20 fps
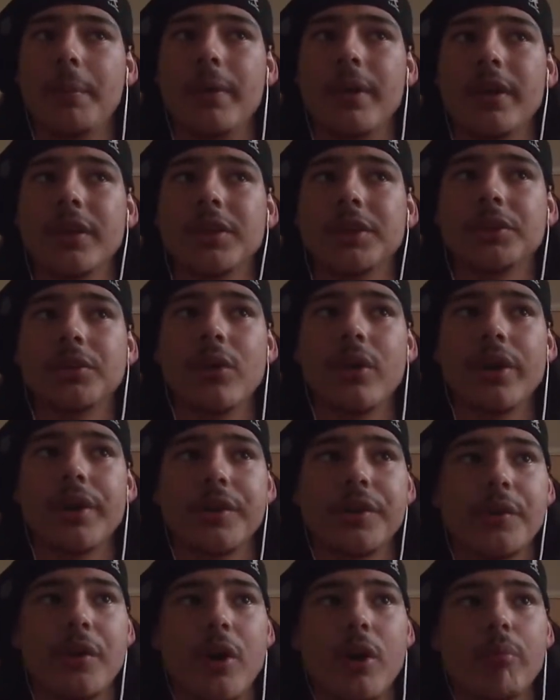enjoy A
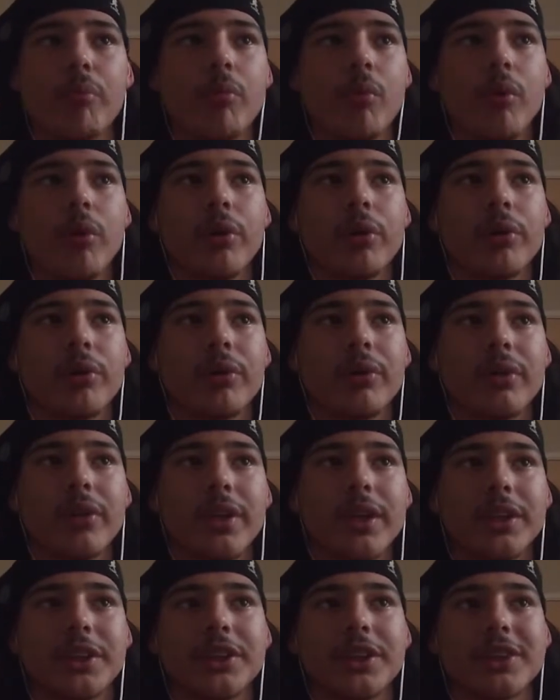New Hope more.
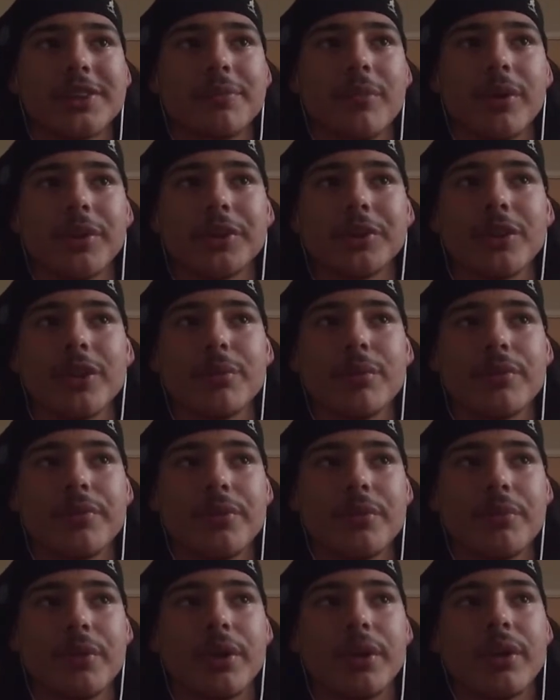It's just more enjoyable
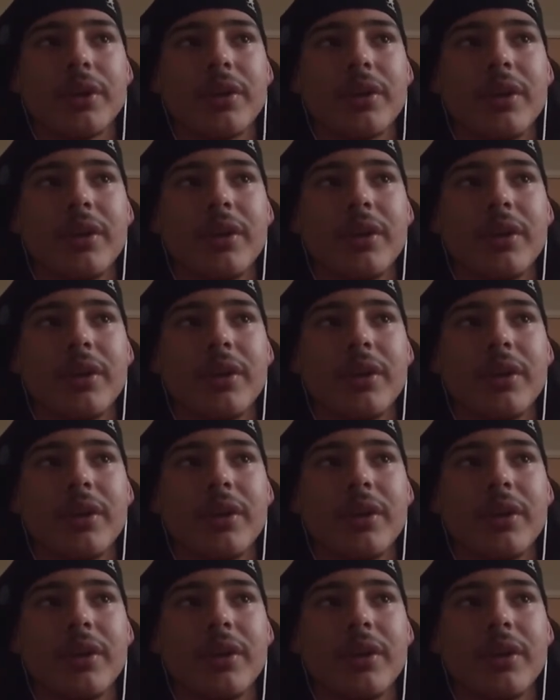for me.